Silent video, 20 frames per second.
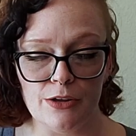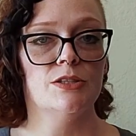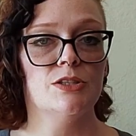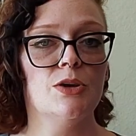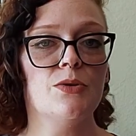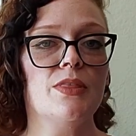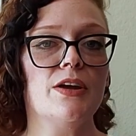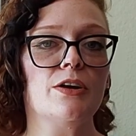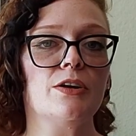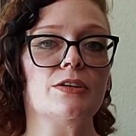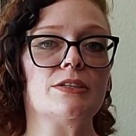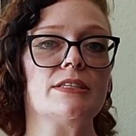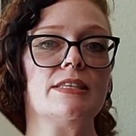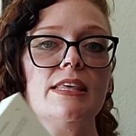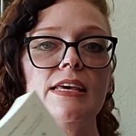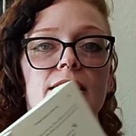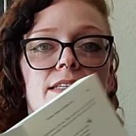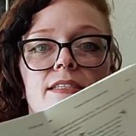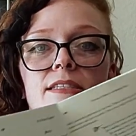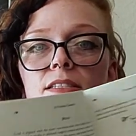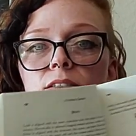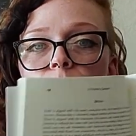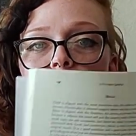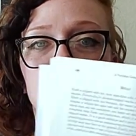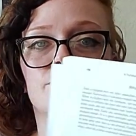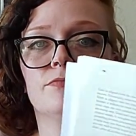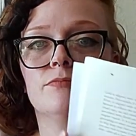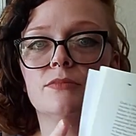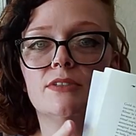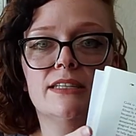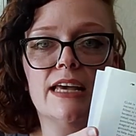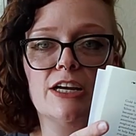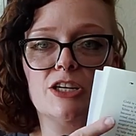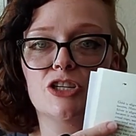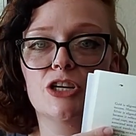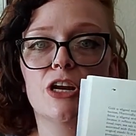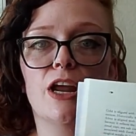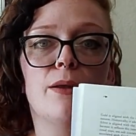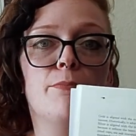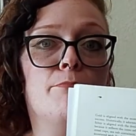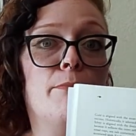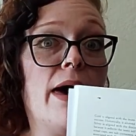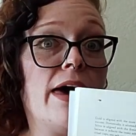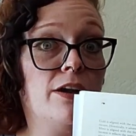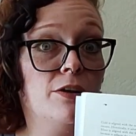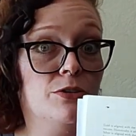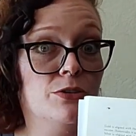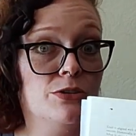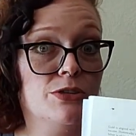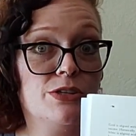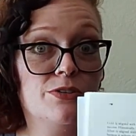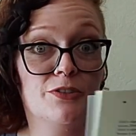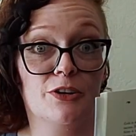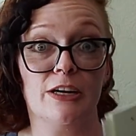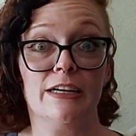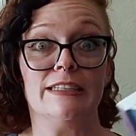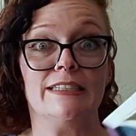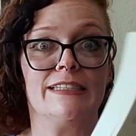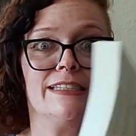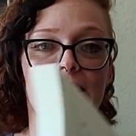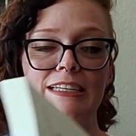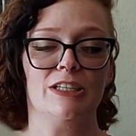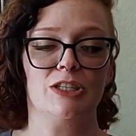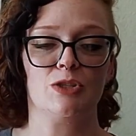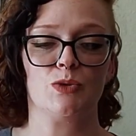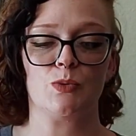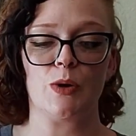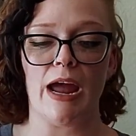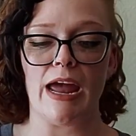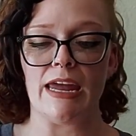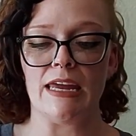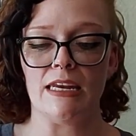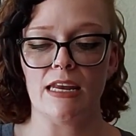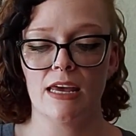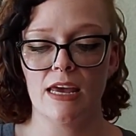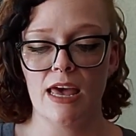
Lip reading: So there's this section on metals, for instance, right?